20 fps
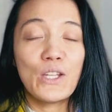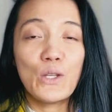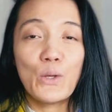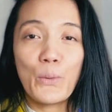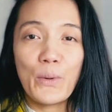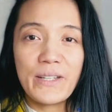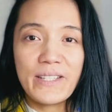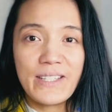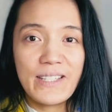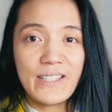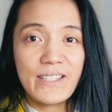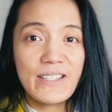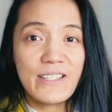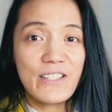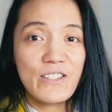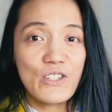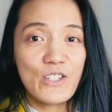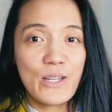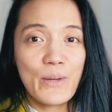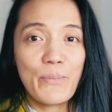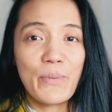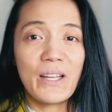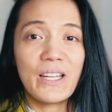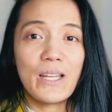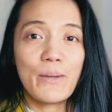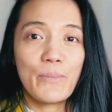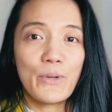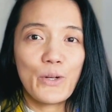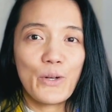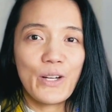U.S. Citizenship
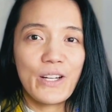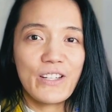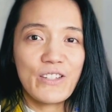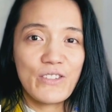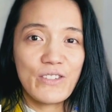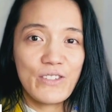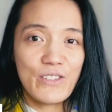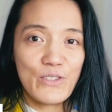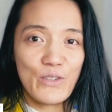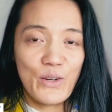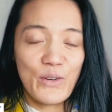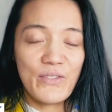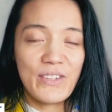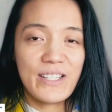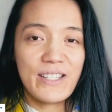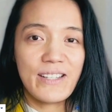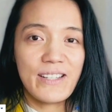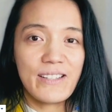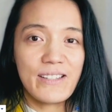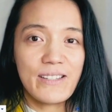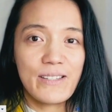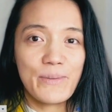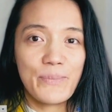and Immigration Services.